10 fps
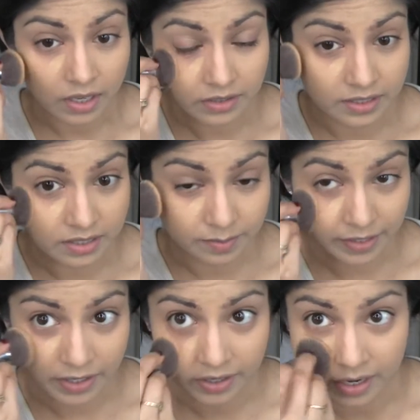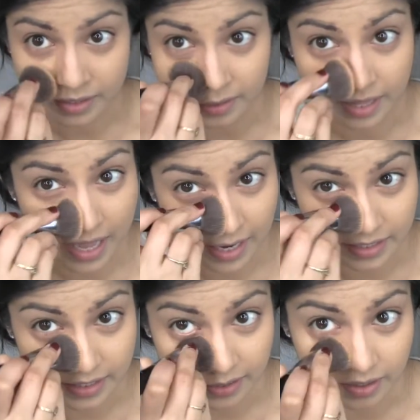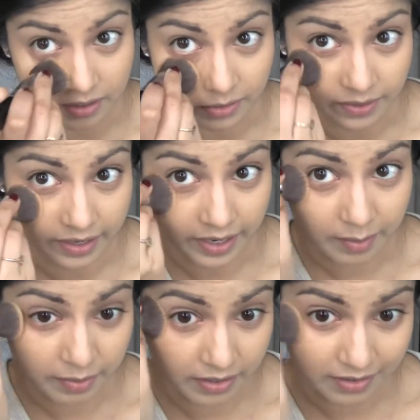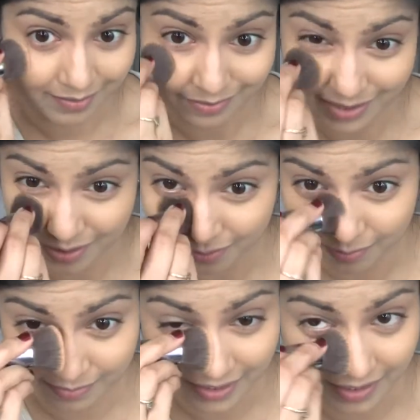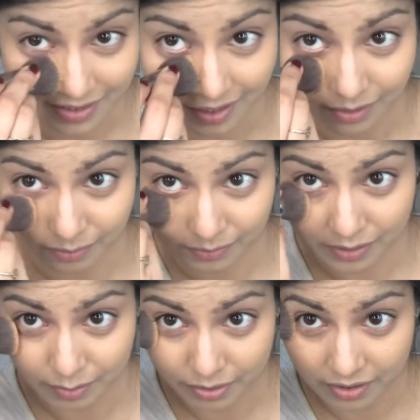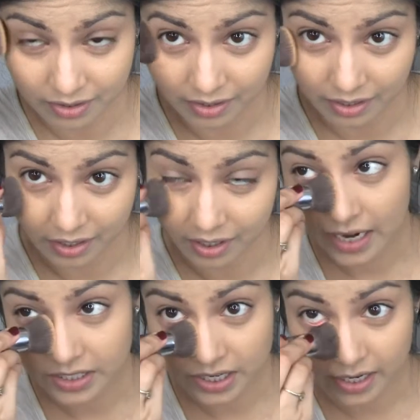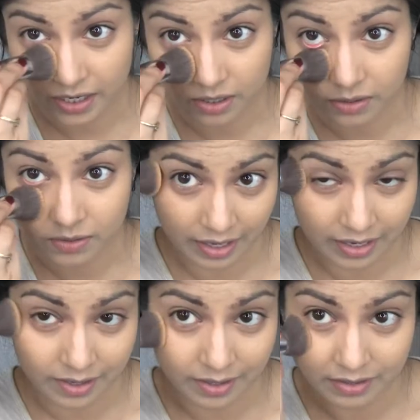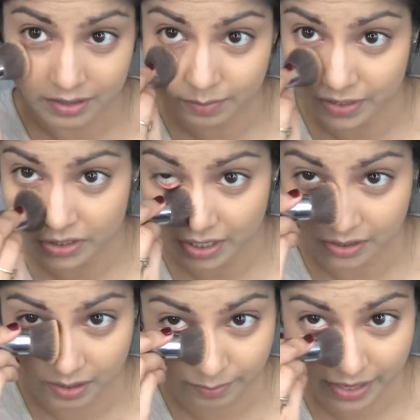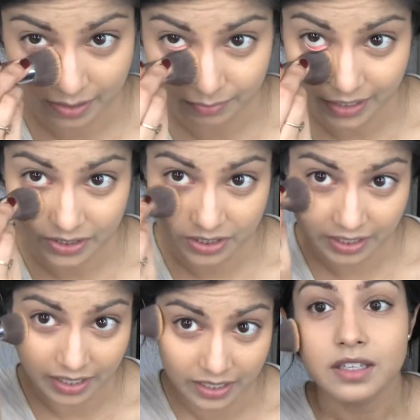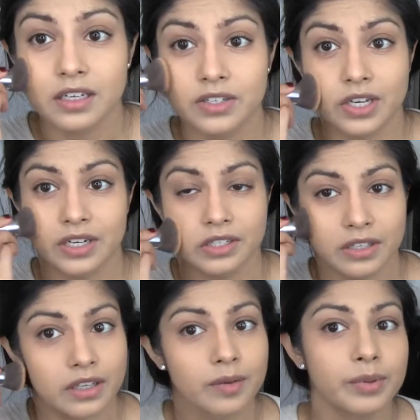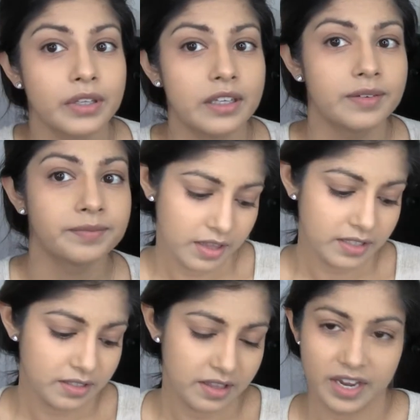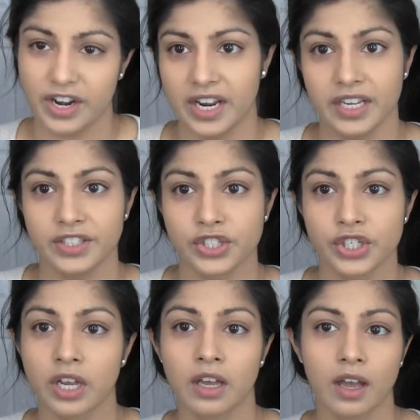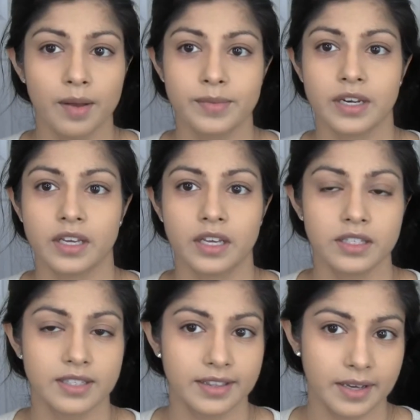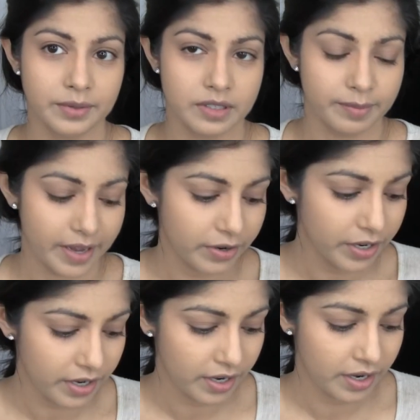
unless it's my corrector. That I take all the way up, because you know, like I said, when you put on your eyeshadow and smudge out the bottom lash line, it's gonna change the look completely. That's there-ish. I'm gonna set that with some powder.